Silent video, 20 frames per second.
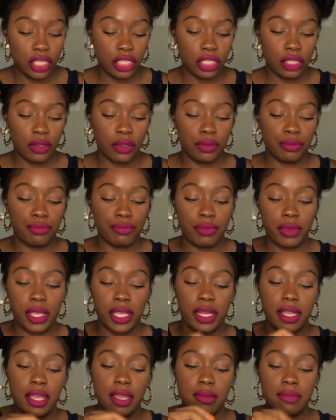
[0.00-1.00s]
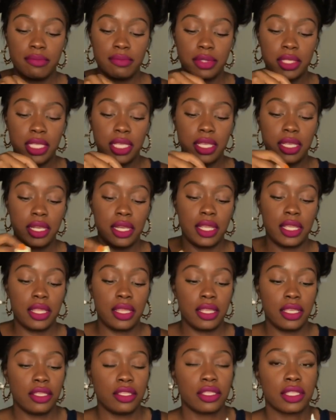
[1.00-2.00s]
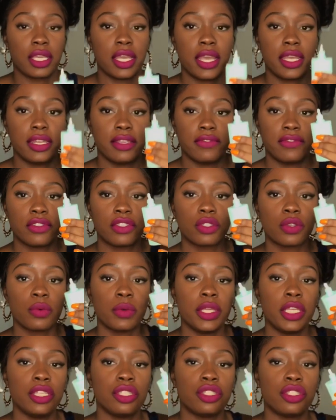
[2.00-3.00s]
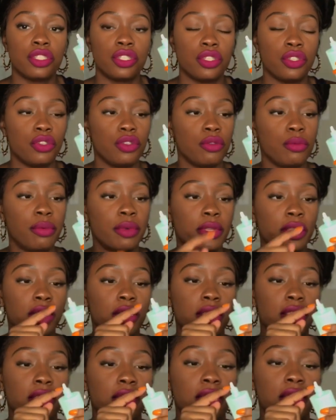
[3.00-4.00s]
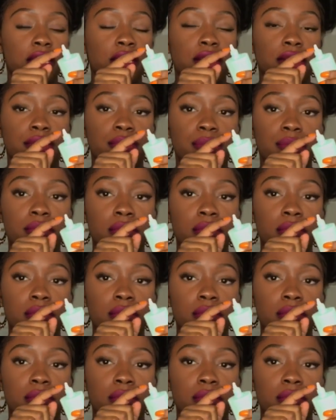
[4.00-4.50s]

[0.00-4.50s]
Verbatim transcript: So it comes in this kind of squeeze tube, the thin,